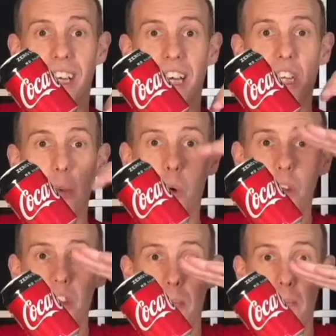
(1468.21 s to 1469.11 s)
You
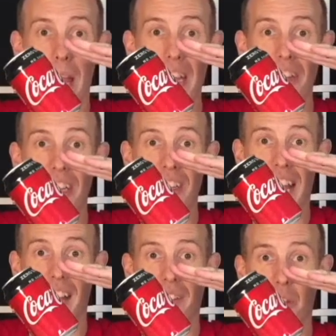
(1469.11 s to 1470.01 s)
want it bending
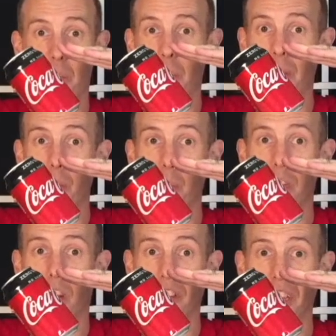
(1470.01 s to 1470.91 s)
down. It's what we call
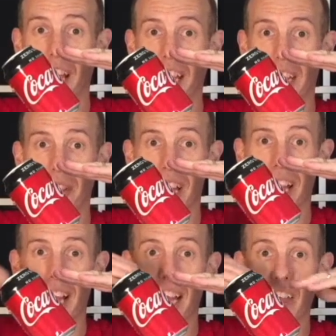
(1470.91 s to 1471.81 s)
concave.
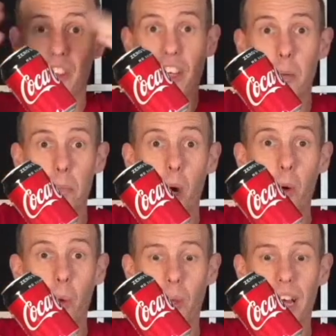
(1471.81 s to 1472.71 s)
It's like a
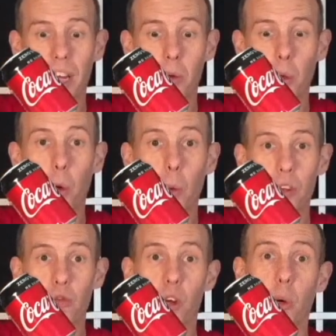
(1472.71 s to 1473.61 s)
bowl, and it will always
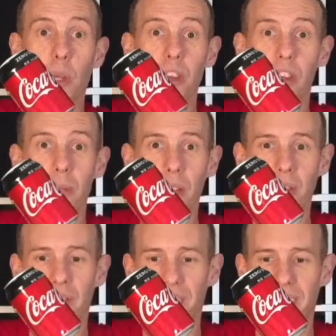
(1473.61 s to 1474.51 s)
roll into the
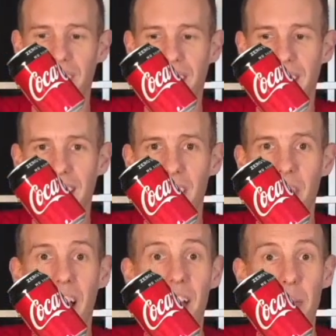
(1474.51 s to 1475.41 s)
middle. So
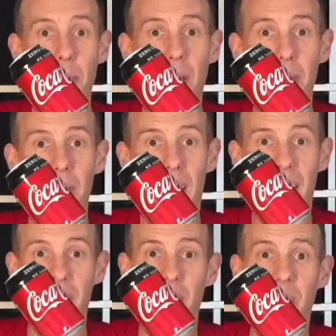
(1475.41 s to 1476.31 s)
have a play with that.
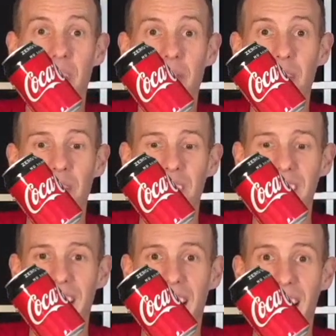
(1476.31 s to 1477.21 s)
See if you can
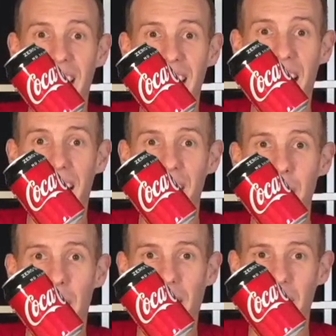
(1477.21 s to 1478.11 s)
get a can
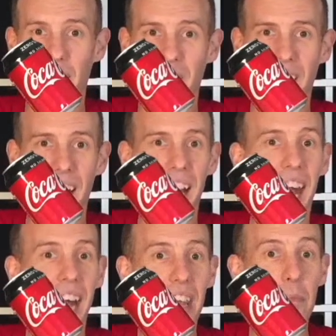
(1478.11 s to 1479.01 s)
balancing,
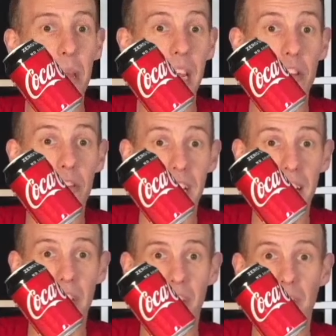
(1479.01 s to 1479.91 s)
and then be
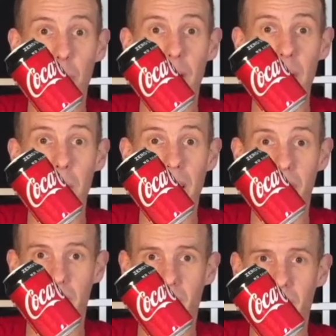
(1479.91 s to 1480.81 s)
creative where you
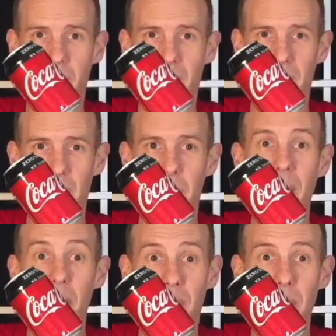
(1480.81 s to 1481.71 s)
balance it. But at the
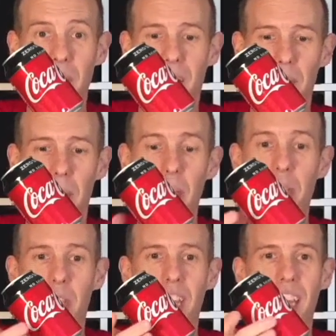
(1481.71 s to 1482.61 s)
same time, be
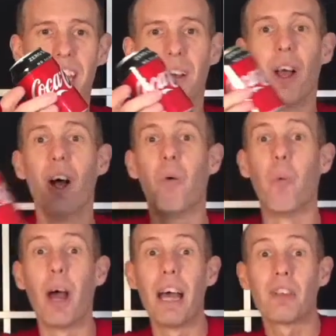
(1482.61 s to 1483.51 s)
thinking,
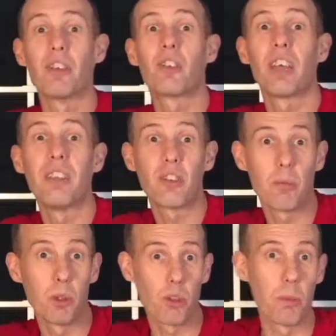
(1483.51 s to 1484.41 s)
where's a
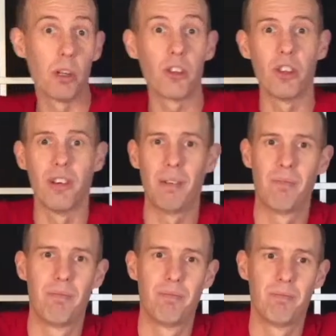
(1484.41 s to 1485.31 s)
sensible spot to do it?
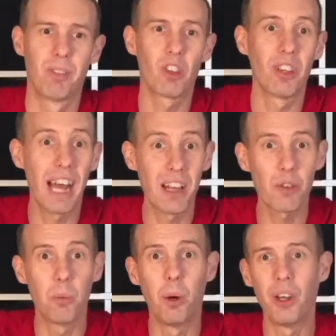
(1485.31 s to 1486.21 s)
So that's
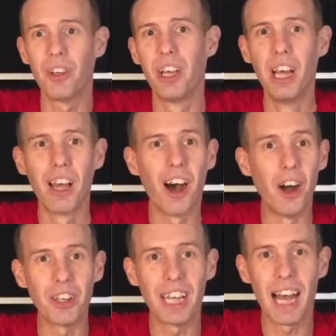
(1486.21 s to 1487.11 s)
one
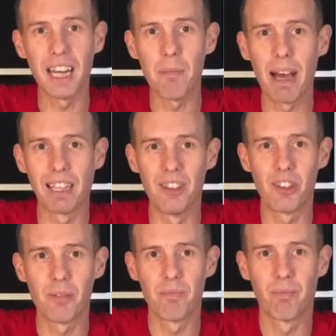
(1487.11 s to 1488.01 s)
uncanny
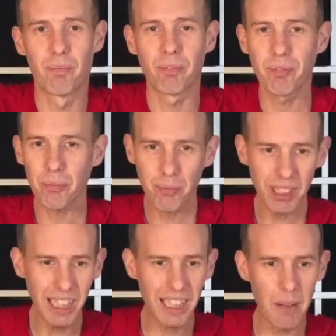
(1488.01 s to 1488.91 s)
balance.
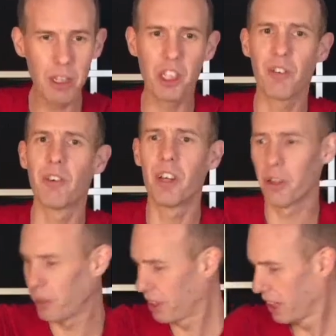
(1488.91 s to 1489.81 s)
Let me show you another
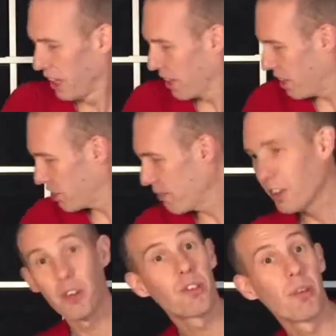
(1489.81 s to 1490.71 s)
one. This
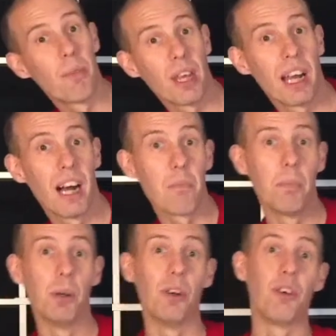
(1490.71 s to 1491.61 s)
involves something I
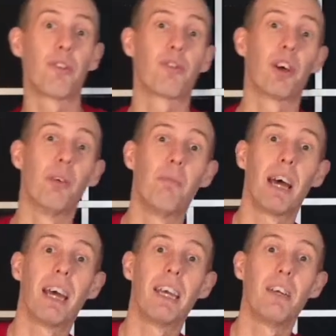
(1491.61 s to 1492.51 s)
bought from
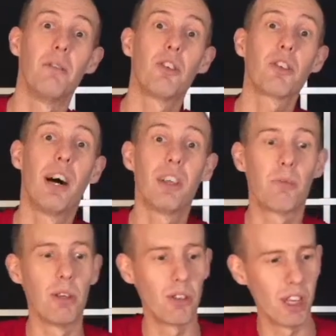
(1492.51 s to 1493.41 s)
a science
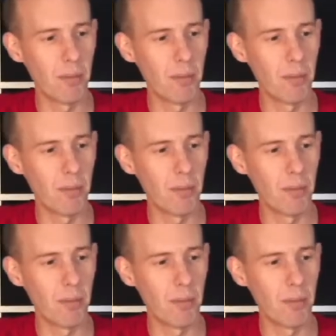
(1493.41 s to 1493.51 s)
museum.